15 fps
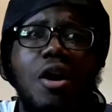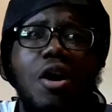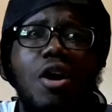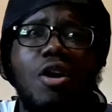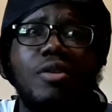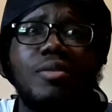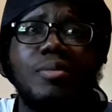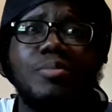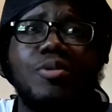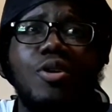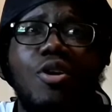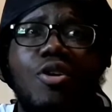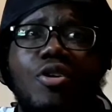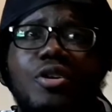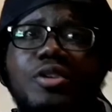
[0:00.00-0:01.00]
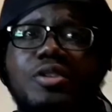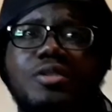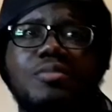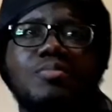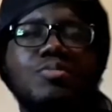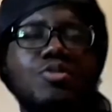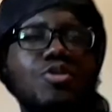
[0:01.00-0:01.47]
All of them
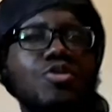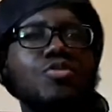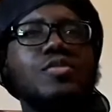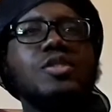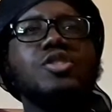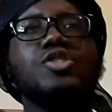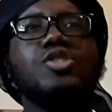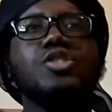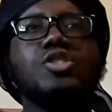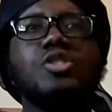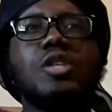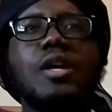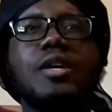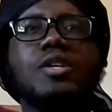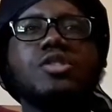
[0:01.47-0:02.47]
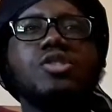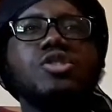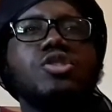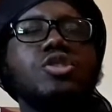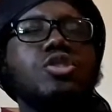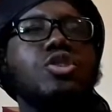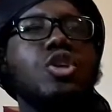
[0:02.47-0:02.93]
going, moving, shaking
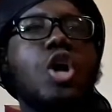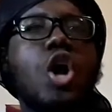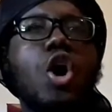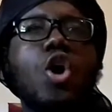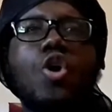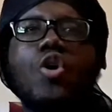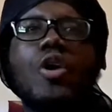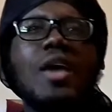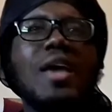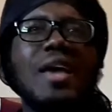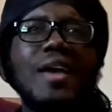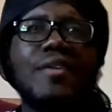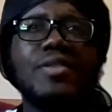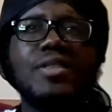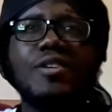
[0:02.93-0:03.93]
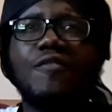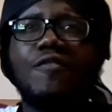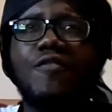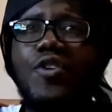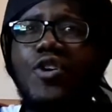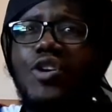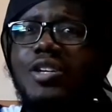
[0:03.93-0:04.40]
slow, and the
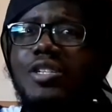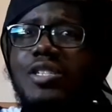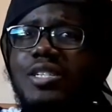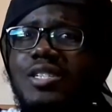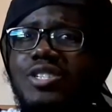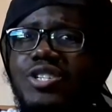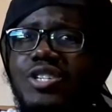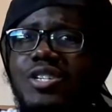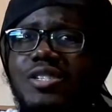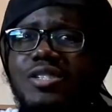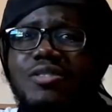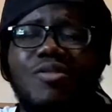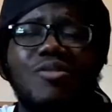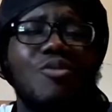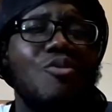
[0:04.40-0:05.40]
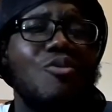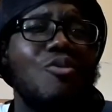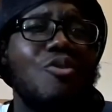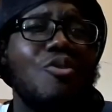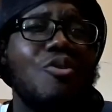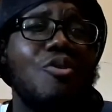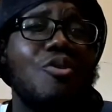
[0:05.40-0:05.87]
voice is just
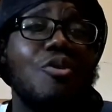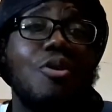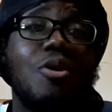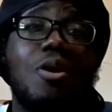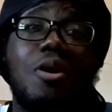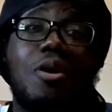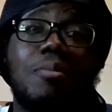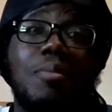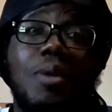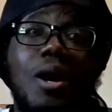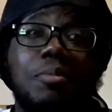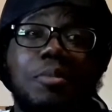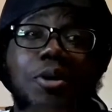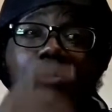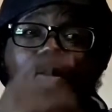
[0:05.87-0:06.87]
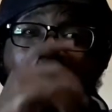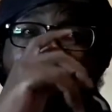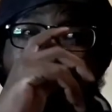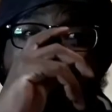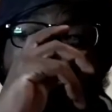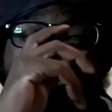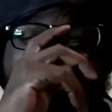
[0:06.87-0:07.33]

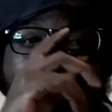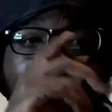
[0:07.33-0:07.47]
MAMAMOO,